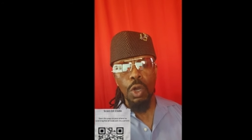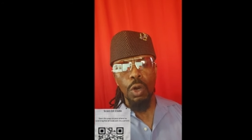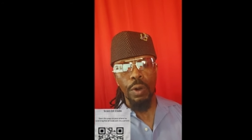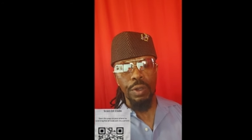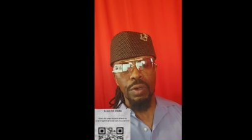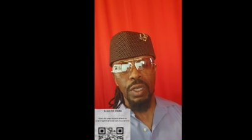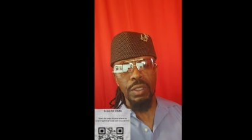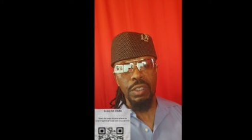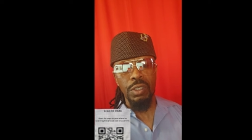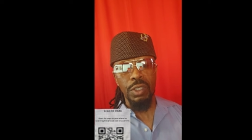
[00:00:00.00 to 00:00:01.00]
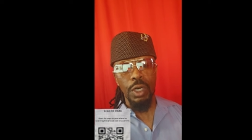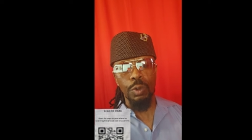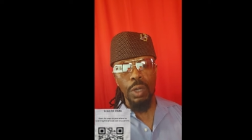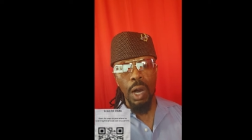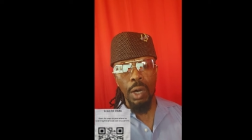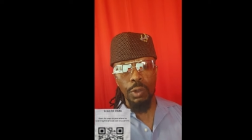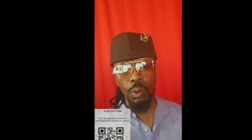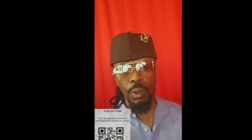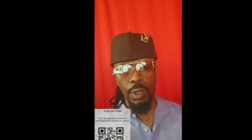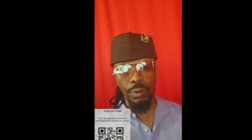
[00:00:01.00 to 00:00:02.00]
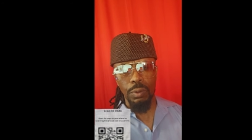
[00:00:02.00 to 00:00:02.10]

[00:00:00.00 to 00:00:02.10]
or you need to settle an auto loan.